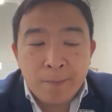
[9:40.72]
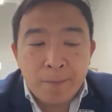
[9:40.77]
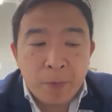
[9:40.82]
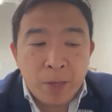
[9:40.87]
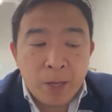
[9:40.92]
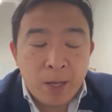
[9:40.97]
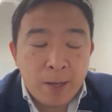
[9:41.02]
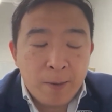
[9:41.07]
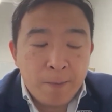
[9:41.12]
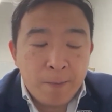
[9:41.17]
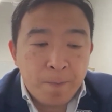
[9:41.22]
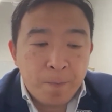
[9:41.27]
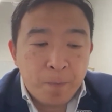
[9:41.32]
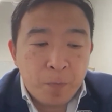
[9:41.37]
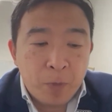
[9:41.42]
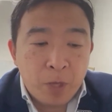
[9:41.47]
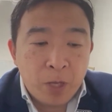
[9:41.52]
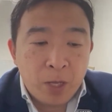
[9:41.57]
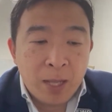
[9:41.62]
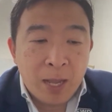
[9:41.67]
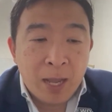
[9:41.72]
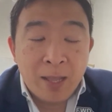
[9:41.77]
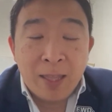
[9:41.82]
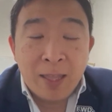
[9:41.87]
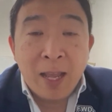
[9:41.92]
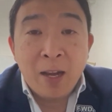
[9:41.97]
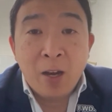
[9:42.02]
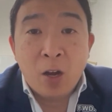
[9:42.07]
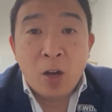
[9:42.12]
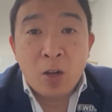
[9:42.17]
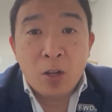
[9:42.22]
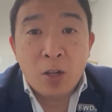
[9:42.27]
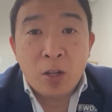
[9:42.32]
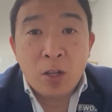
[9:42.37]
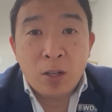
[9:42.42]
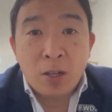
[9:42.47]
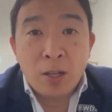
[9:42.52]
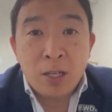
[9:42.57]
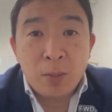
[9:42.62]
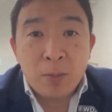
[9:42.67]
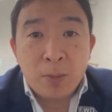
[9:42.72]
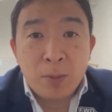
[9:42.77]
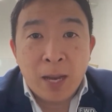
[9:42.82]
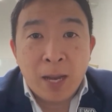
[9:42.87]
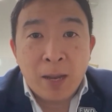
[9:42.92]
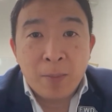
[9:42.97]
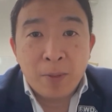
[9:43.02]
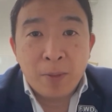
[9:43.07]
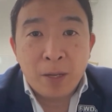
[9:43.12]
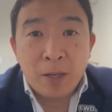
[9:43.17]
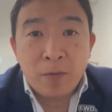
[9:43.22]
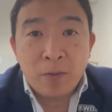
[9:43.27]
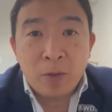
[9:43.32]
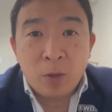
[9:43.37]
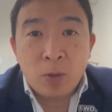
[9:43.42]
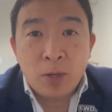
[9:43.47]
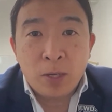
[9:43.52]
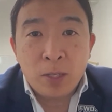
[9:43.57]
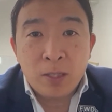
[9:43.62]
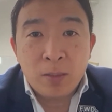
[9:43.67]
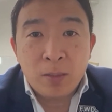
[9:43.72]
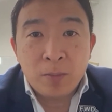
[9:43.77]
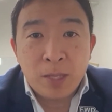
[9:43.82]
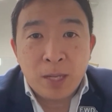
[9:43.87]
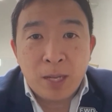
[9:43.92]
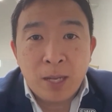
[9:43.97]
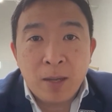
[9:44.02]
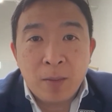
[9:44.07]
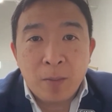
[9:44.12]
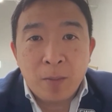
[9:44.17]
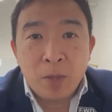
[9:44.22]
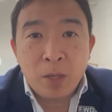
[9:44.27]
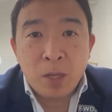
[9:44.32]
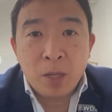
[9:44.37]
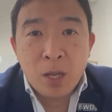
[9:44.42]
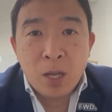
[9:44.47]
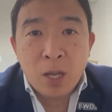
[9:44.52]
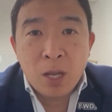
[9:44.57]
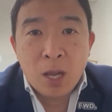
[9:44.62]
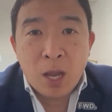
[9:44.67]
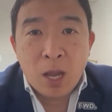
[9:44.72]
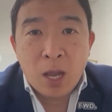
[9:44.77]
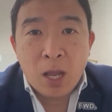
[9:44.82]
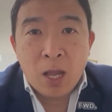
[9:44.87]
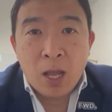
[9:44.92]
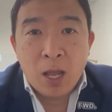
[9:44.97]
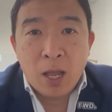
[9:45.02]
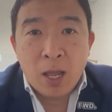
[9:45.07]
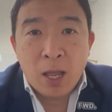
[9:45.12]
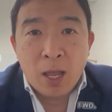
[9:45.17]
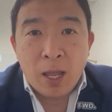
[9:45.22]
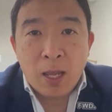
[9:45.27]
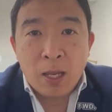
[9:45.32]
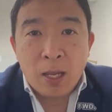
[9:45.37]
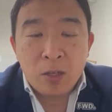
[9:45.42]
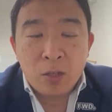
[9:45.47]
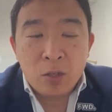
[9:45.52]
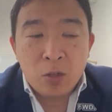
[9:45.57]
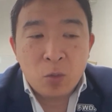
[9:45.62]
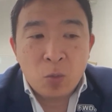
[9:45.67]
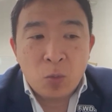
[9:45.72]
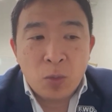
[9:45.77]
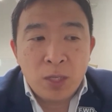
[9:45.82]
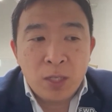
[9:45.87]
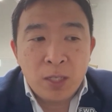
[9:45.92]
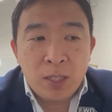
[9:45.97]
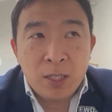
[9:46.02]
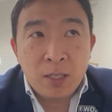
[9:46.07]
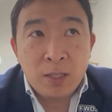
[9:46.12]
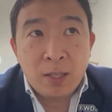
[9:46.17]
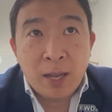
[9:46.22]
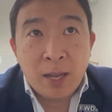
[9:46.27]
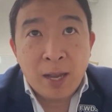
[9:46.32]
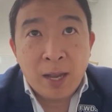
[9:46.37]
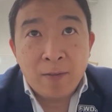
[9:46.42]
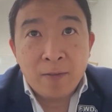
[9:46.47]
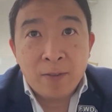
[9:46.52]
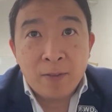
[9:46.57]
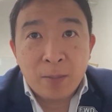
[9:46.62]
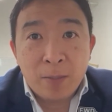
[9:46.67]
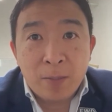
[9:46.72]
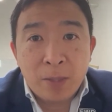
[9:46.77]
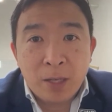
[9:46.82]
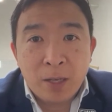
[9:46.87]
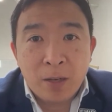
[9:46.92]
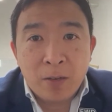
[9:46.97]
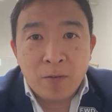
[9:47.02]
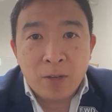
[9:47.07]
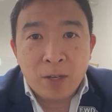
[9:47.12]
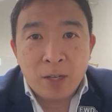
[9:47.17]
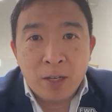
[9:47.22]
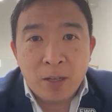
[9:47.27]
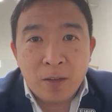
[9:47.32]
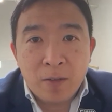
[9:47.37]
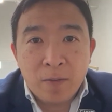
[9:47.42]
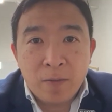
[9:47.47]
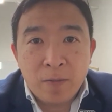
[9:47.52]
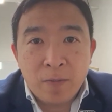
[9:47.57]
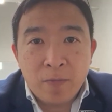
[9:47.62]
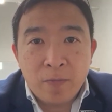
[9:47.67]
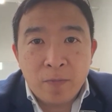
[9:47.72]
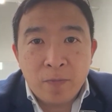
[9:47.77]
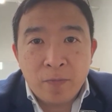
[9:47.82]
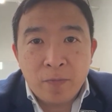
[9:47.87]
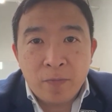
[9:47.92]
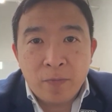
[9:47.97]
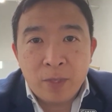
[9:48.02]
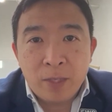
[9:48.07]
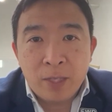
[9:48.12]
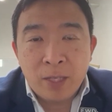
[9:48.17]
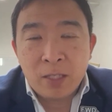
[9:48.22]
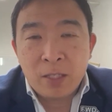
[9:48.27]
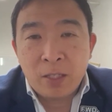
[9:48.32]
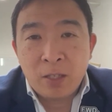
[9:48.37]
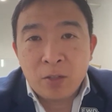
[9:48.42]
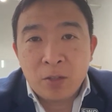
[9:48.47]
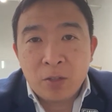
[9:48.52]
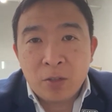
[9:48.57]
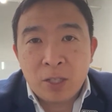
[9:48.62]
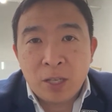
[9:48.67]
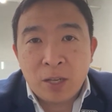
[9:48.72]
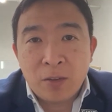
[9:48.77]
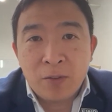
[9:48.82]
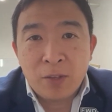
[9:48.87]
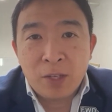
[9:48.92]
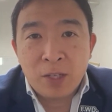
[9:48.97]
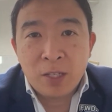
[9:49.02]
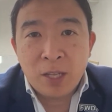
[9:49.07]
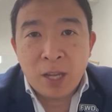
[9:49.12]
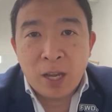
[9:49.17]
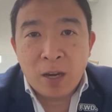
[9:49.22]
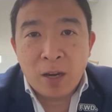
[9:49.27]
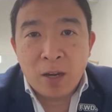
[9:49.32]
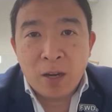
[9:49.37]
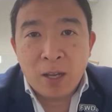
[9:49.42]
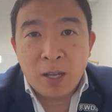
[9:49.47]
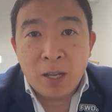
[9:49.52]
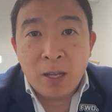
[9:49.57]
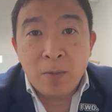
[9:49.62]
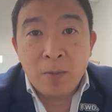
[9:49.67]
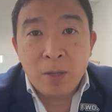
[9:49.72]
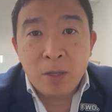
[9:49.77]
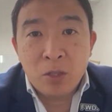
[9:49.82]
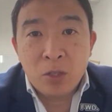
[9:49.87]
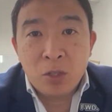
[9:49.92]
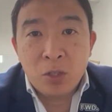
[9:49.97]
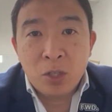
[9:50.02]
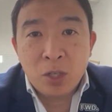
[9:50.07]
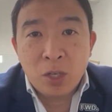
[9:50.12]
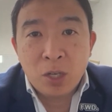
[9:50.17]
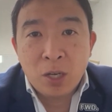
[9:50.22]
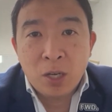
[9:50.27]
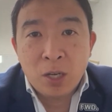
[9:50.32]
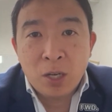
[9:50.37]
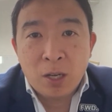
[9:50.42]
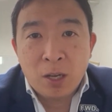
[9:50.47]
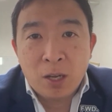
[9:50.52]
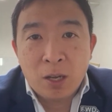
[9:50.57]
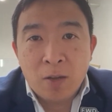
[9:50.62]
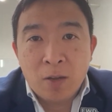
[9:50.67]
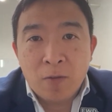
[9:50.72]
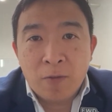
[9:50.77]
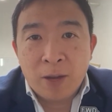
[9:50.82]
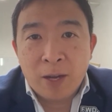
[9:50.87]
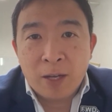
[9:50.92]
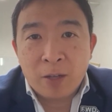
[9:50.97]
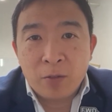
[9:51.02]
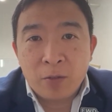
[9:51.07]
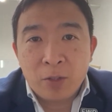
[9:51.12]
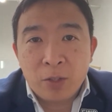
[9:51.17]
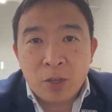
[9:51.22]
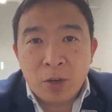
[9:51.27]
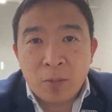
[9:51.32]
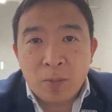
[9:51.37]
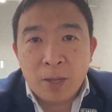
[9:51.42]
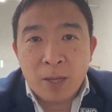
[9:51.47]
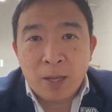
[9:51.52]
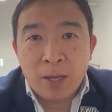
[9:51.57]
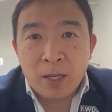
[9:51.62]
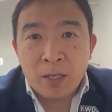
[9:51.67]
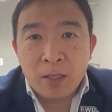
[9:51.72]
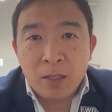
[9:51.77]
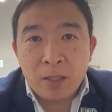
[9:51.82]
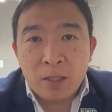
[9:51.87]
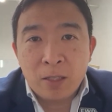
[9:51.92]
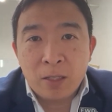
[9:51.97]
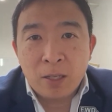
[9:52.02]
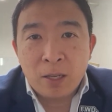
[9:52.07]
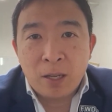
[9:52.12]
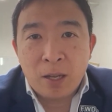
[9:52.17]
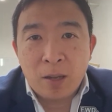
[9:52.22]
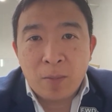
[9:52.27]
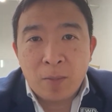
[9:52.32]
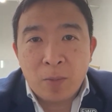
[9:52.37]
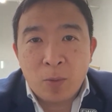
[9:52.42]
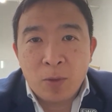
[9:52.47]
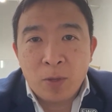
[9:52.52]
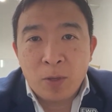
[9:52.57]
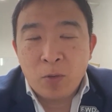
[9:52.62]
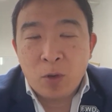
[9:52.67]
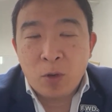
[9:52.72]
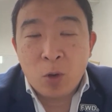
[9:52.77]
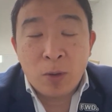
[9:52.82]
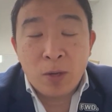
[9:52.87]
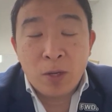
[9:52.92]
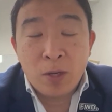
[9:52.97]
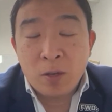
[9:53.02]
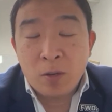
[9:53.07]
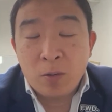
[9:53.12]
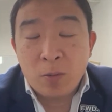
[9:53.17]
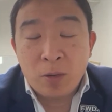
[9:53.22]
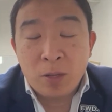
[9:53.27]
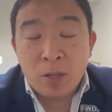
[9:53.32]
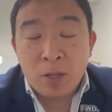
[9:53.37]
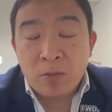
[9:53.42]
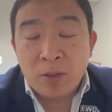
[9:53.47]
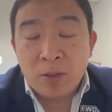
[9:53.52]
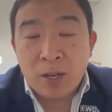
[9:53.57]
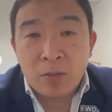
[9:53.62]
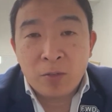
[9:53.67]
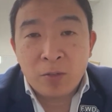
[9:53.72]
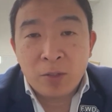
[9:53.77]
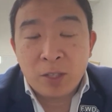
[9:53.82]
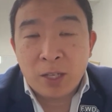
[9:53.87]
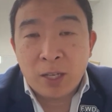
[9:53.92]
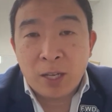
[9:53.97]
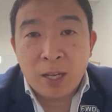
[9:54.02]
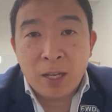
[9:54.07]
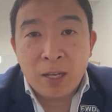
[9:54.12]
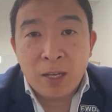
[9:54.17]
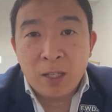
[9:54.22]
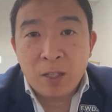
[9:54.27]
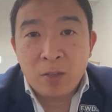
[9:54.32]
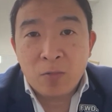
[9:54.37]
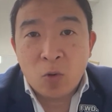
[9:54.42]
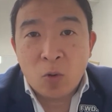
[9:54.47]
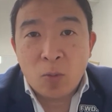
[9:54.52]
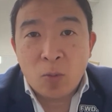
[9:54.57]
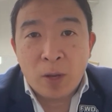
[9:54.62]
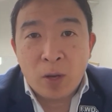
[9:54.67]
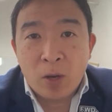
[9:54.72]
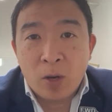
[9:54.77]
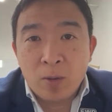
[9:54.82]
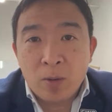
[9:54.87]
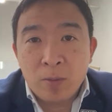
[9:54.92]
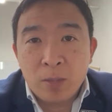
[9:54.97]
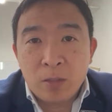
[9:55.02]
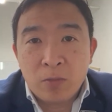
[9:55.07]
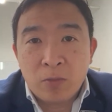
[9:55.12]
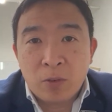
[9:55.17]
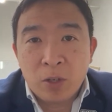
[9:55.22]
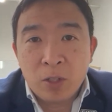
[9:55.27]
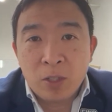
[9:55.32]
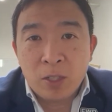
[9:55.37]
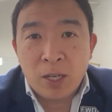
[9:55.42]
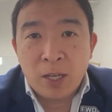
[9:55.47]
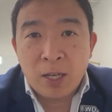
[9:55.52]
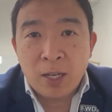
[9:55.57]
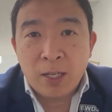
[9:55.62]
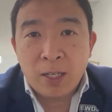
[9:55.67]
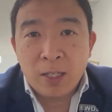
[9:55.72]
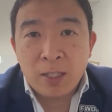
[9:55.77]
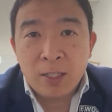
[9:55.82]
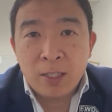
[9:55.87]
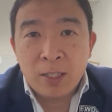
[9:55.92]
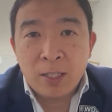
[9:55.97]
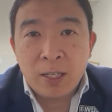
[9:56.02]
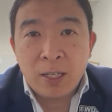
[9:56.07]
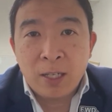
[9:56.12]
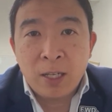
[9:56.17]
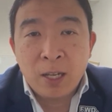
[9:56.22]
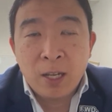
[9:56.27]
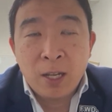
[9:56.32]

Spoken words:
That all has been happening for quite some time. And we still have something of a 60s or 70s era image of factories in our minds. But when you go into one of these factories, again, it's robot arms as far as the eye can see.